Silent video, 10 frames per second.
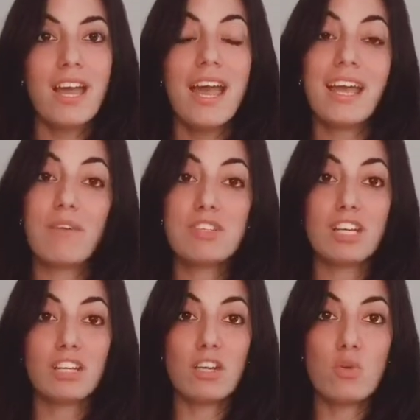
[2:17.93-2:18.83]
and every time
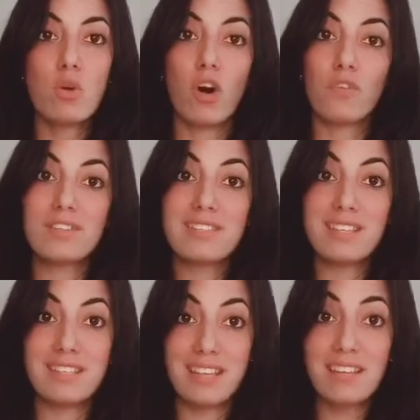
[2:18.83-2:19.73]
that you are on the
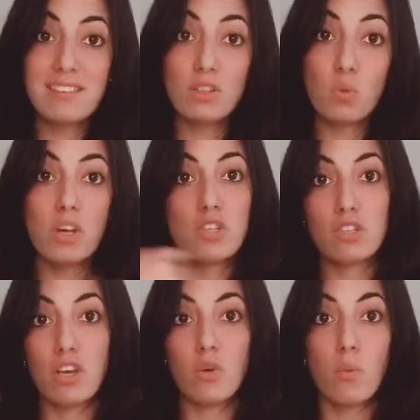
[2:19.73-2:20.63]
same situation that
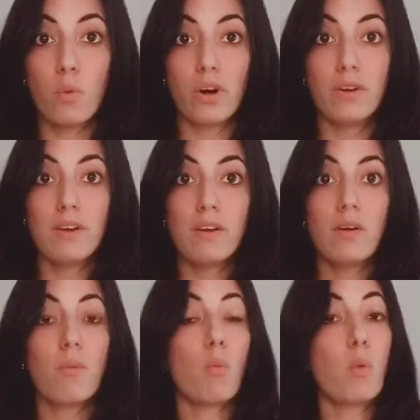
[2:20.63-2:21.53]
you were
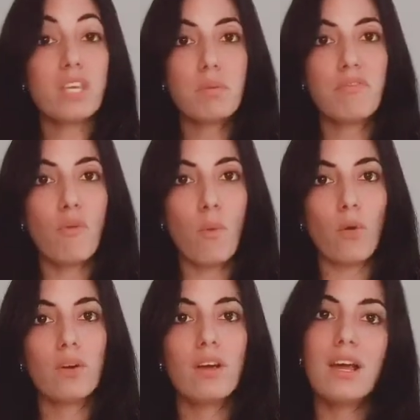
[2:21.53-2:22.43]
weeks
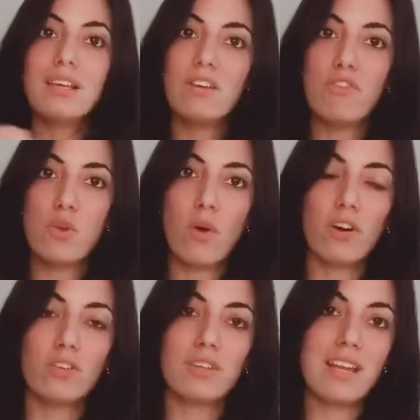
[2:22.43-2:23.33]
before, if you are in
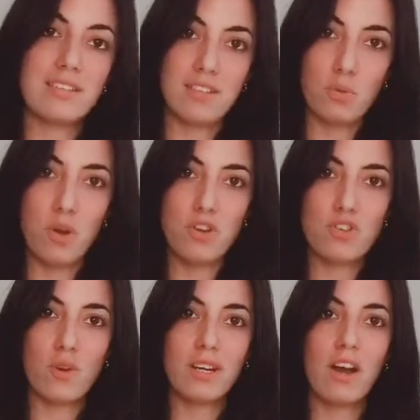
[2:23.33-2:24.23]
the situation
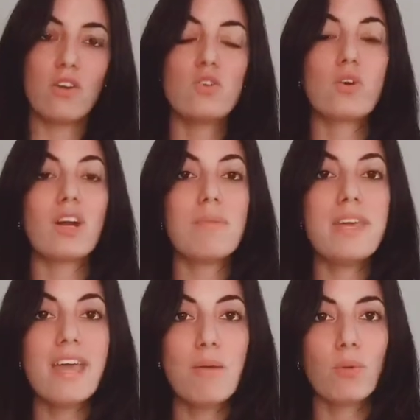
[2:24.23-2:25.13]
right now, you're going to be
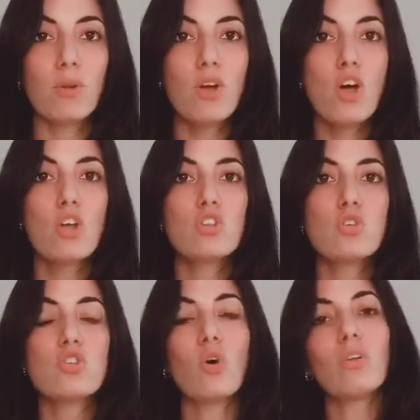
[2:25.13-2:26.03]
able to
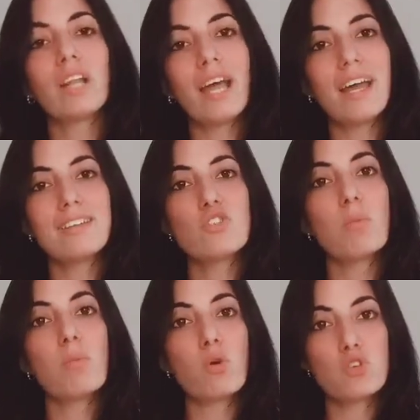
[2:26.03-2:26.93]
don't let your
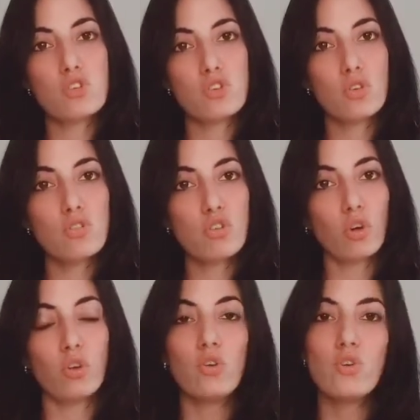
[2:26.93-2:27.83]
emotions to control
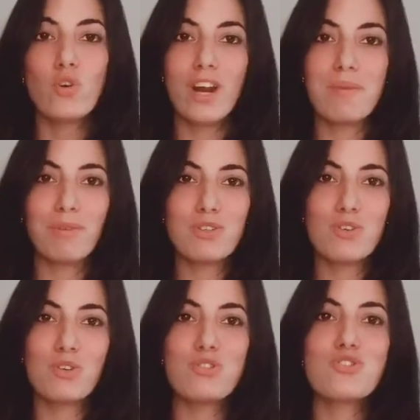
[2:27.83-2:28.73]
you. You're going to be able to
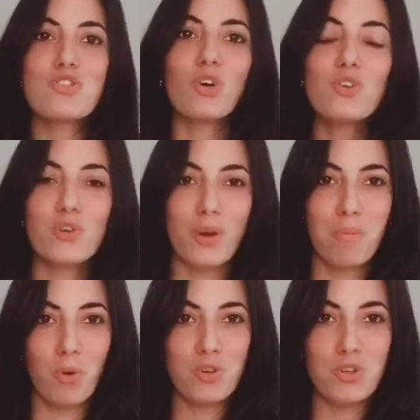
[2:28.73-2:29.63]
control your
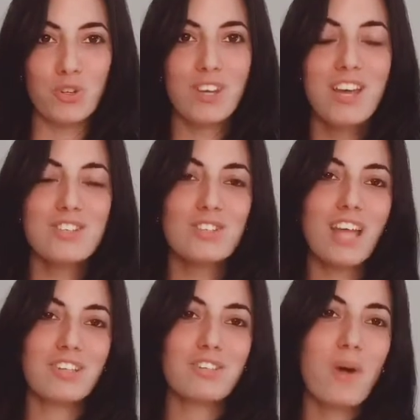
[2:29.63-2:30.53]
emotions. So
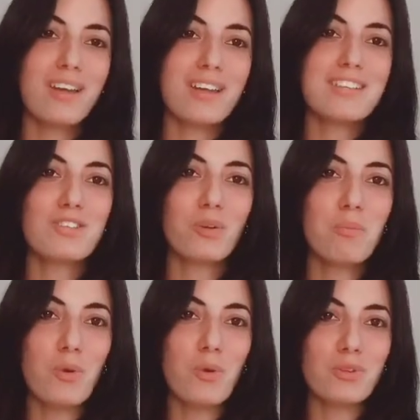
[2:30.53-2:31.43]
that's why it's so
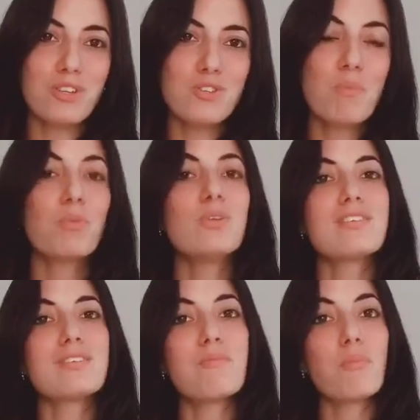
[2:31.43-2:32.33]
important to put this
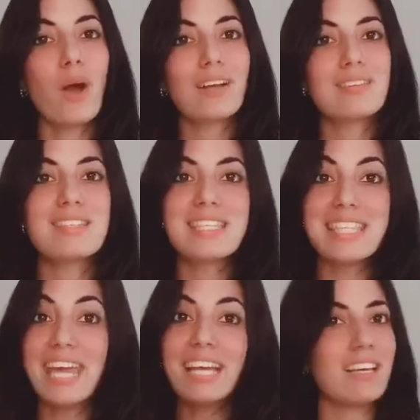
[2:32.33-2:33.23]
in practice
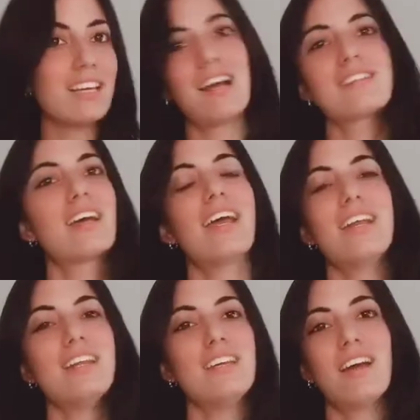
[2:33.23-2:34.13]
daily as
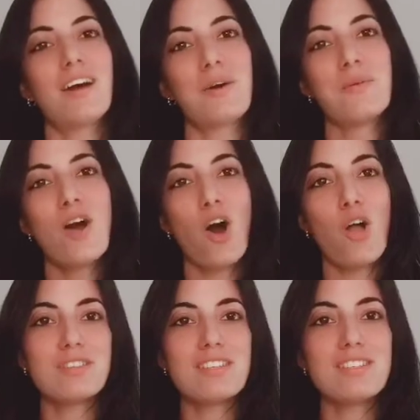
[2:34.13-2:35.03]
any other
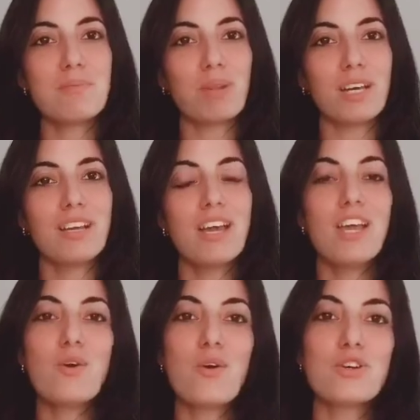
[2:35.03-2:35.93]
discipline in
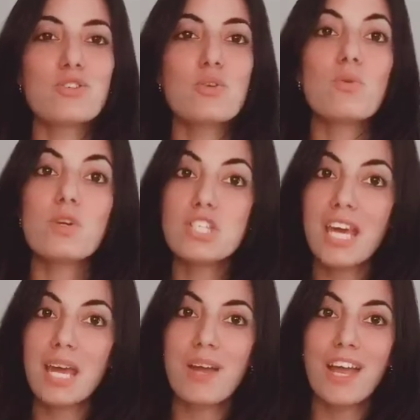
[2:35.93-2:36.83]
order to
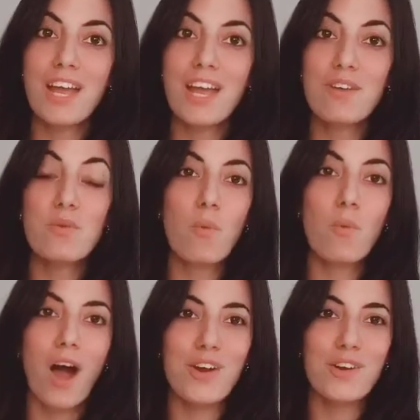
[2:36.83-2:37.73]
reshape and
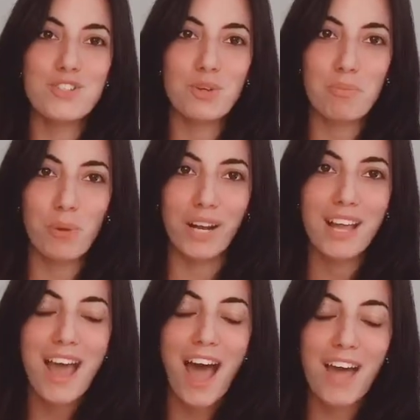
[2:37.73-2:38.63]
rewire your brain.
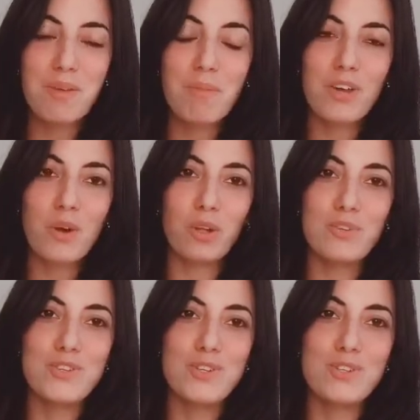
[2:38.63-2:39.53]
I invite all of
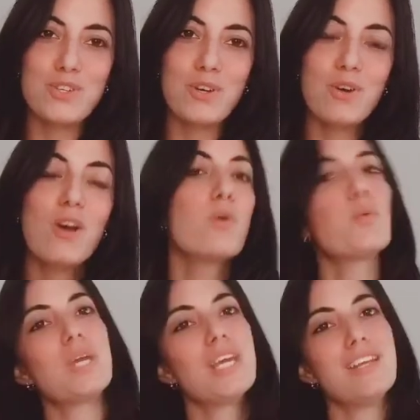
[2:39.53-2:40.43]
you to
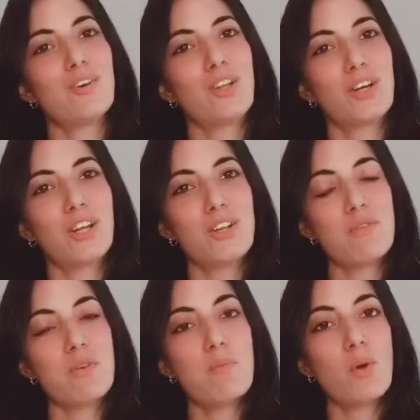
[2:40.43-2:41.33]
read or learn a little bit
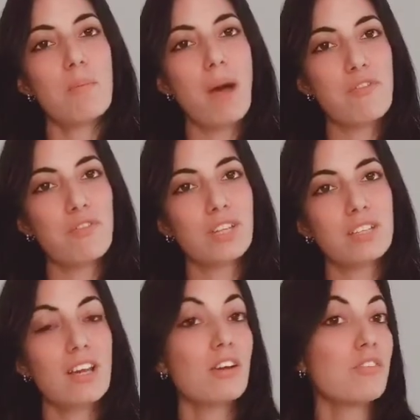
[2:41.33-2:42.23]
more on mindfulness.
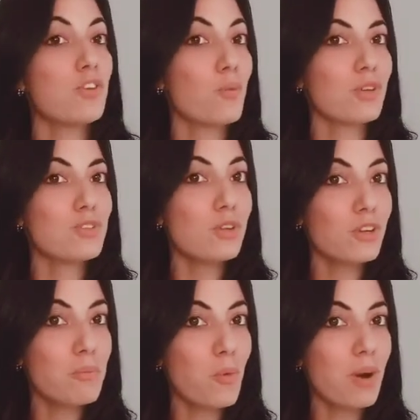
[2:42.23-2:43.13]
And if you want to learn
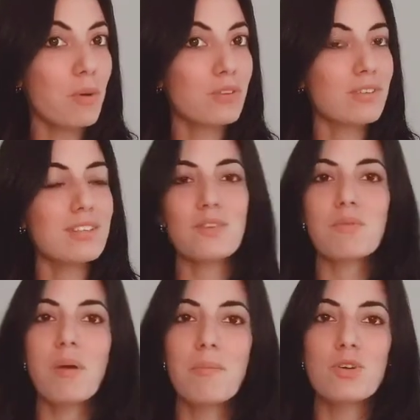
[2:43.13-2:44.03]
more about this,
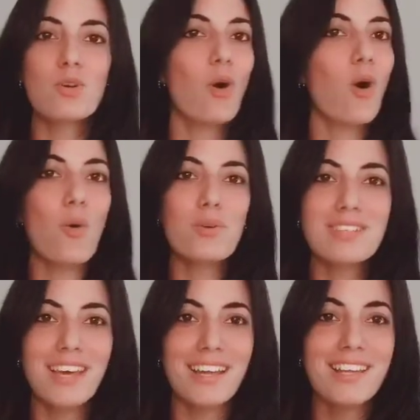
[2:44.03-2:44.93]
remember you always
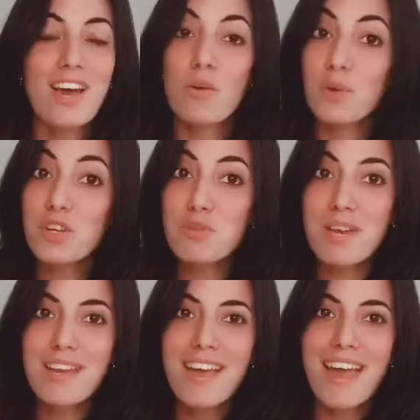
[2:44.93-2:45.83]
can reach me
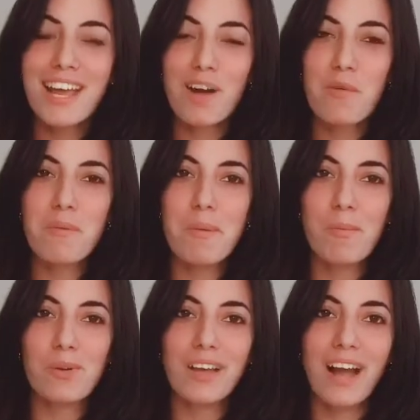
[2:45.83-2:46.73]
and I will be more
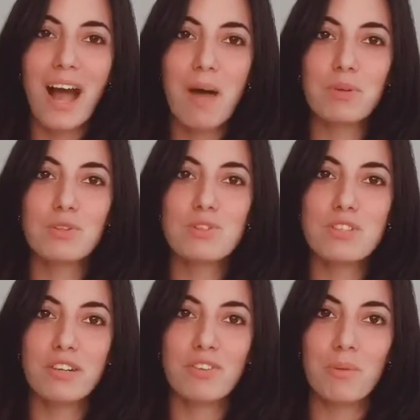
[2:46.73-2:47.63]
than happy to
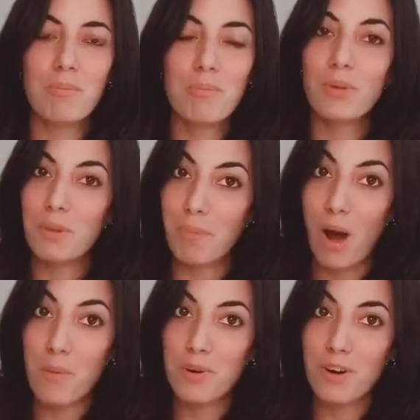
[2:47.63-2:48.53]
serve you. But the
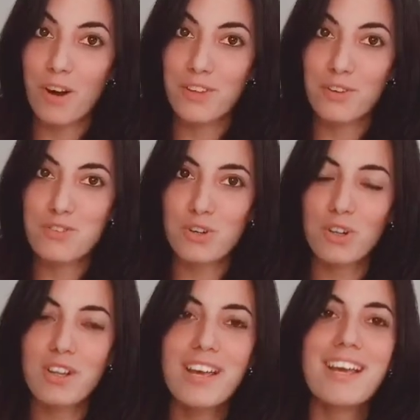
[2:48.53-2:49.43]
power of the control
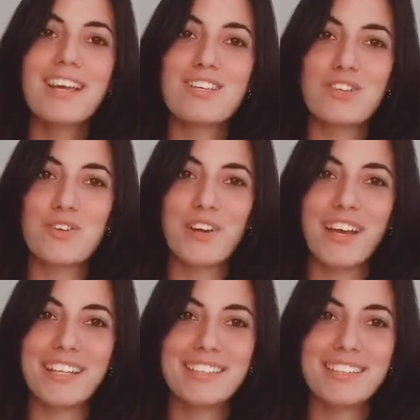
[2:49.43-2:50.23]
is in your hand.